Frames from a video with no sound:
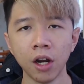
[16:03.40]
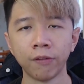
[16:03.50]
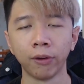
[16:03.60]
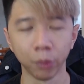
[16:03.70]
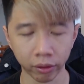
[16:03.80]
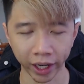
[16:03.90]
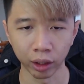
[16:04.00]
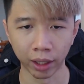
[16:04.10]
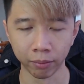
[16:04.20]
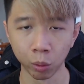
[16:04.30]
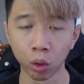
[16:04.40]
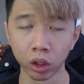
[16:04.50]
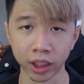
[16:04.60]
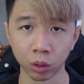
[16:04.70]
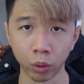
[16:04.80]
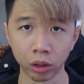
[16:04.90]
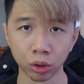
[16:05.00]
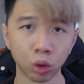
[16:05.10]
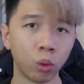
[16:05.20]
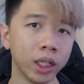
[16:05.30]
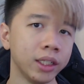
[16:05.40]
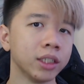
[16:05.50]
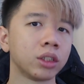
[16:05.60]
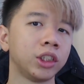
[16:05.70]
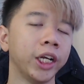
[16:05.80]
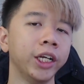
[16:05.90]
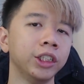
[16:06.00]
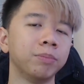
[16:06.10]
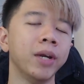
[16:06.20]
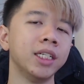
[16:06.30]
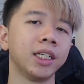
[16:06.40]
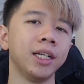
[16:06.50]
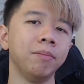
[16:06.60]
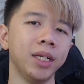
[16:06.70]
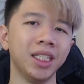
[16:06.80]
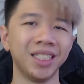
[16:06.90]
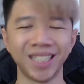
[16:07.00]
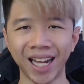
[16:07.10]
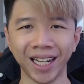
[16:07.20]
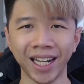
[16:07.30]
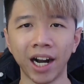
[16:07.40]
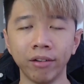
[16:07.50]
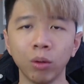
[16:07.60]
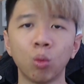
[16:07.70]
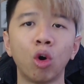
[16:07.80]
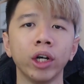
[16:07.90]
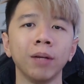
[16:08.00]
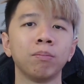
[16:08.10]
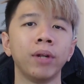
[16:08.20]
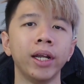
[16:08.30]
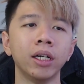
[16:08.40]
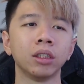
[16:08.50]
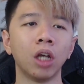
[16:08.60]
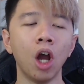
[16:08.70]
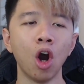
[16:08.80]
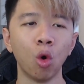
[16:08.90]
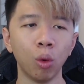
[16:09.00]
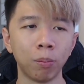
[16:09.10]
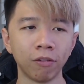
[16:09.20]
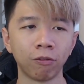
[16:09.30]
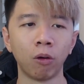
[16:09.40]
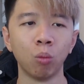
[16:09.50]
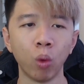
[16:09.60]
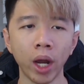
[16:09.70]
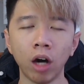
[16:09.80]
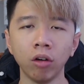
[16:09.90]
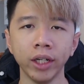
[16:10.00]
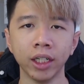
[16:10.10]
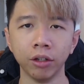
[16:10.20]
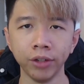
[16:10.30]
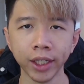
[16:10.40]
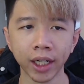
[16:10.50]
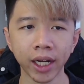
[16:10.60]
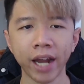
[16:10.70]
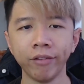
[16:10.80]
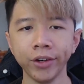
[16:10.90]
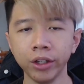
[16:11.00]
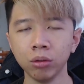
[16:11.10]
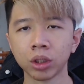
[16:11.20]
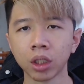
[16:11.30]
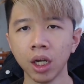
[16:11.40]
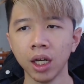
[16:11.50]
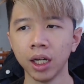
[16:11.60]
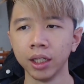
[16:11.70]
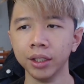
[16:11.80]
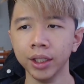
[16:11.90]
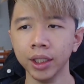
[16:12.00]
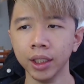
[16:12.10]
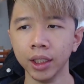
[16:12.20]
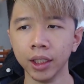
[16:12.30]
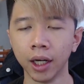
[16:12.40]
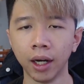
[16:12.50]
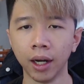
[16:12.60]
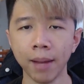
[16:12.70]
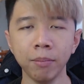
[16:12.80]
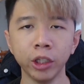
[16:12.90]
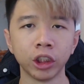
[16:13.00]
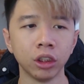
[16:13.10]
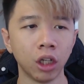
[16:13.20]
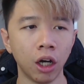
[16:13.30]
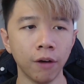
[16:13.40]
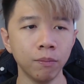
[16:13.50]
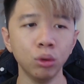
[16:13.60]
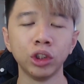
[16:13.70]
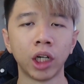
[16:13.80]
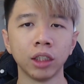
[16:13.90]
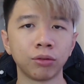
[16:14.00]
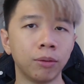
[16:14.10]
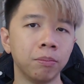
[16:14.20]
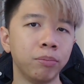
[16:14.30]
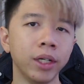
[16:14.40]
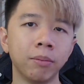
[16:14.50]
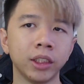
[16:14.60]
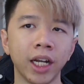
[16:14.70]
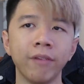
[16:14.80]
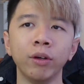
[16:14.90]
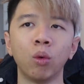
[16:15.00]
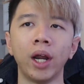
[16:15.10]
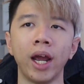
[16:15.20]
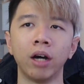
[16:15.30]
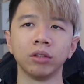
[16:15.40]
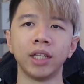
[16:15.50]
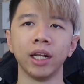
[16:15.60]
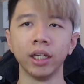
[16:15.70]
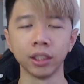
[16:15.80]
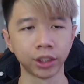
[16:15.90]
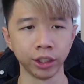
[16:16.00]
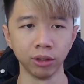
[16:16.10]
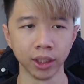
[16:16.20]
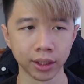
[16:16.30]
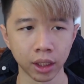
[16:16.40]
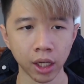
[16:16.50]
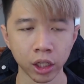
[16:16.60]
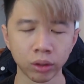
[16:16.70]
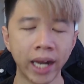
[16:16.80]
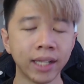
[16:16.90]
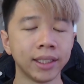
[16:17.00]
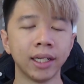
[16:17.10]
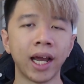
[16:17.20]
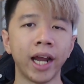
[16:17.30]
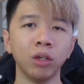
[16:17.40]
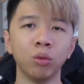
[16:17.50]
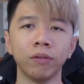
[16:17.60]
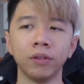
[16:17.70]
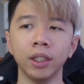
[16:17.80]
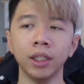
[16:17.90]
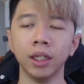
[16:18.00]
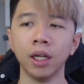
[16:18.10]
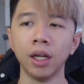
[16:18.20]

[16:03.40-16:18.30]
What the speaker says: from your rank up rewards as well. So what this change basically means that they are rewarding players who perform well in Arena and reduce the emission of Moonshards from pretty much everywhere else that is skillless. So that is in line with the